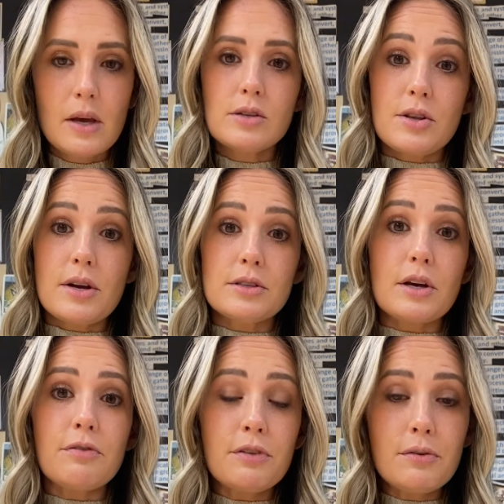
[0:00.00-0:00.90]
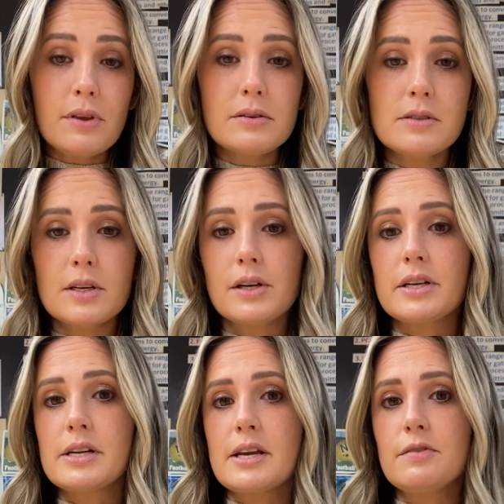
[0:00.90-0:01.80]
So there's a few things that you're
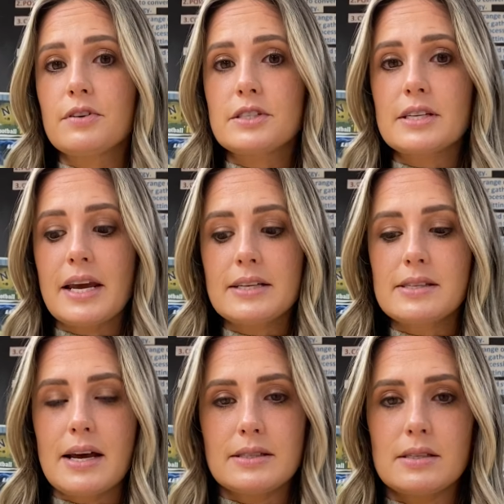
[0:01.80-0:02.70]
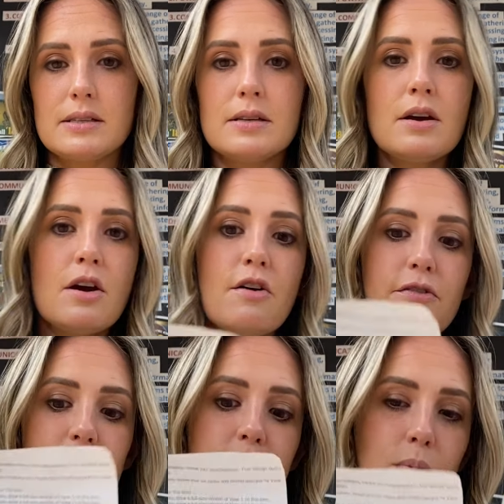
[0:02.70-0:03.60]
gonna need for today's lesson.
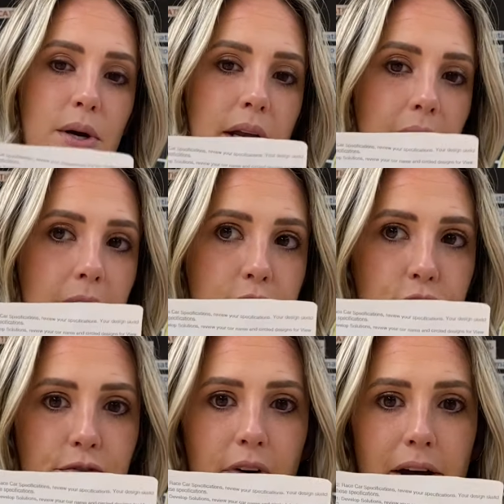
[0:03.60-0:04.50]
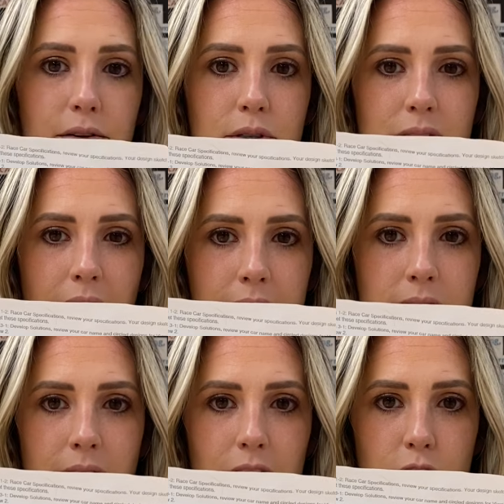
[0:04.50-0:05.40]
First one is your final design
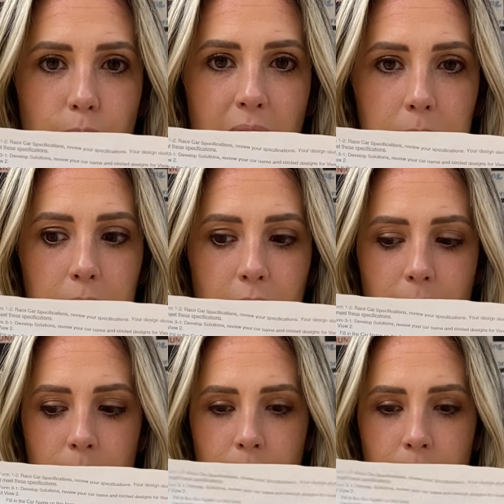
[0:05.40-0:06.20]
sketch paper.